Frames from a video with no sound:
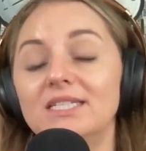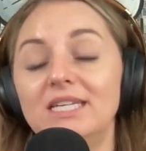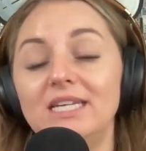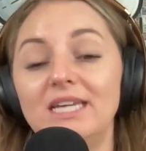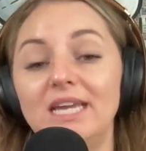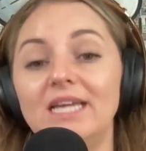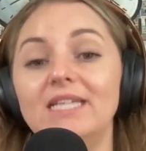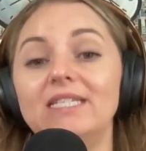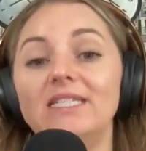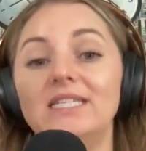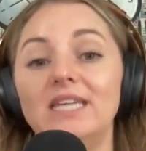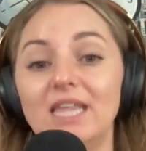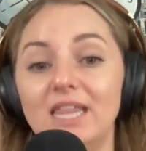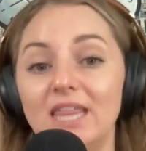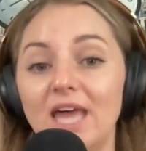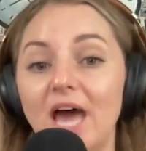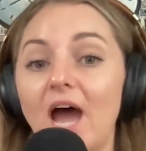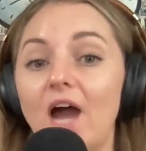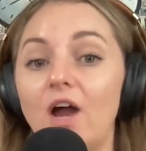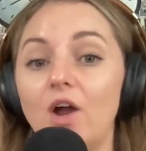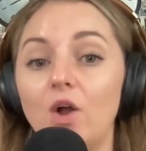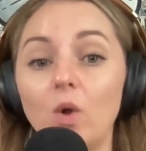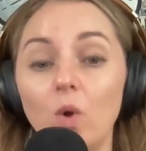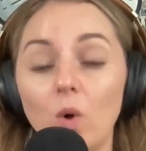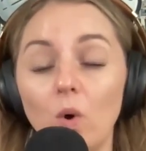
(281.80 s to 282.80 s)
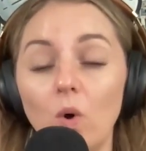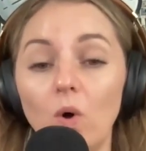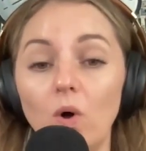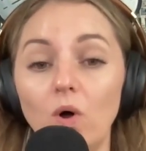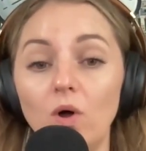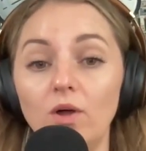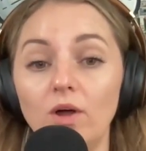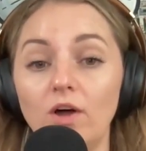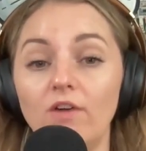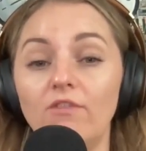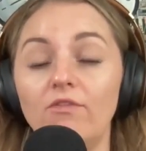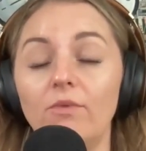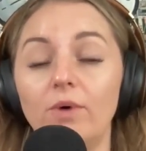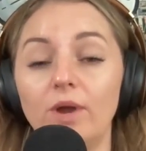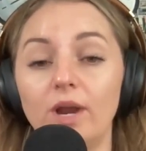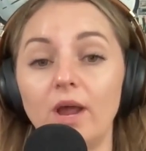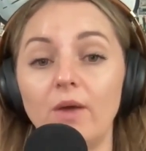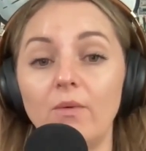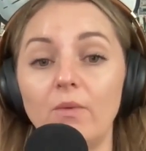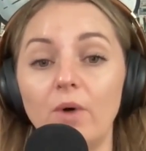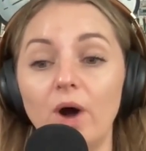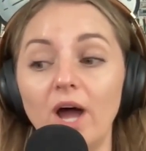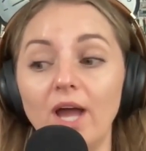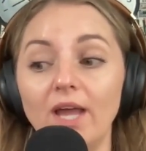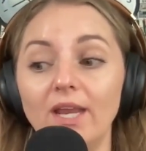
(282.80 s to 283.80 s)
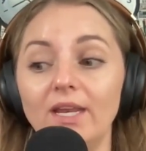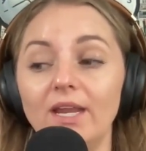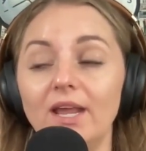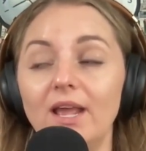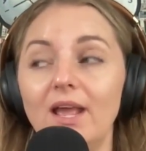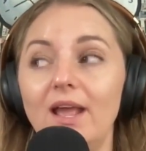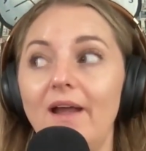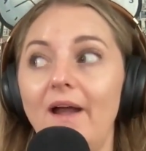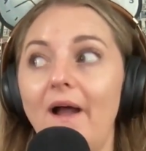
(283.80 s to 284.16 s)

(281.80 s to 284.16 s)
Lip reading: to get to that goal of what I want.